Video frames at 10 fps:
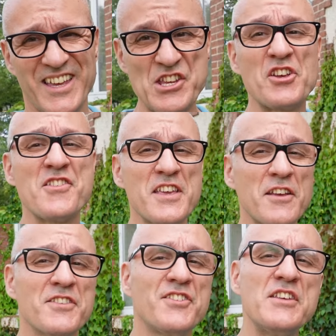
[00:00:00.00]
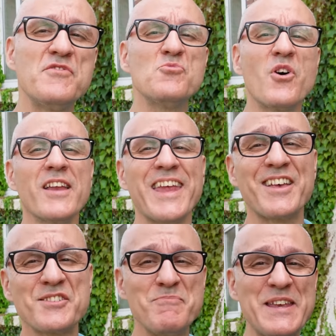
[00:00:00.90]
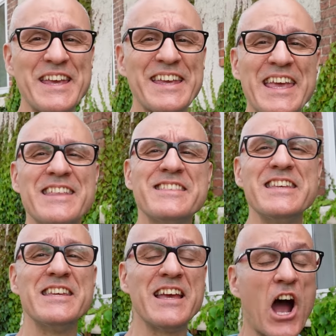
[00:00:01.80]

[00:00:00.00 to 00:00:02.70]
You can think of the Z V one as being in the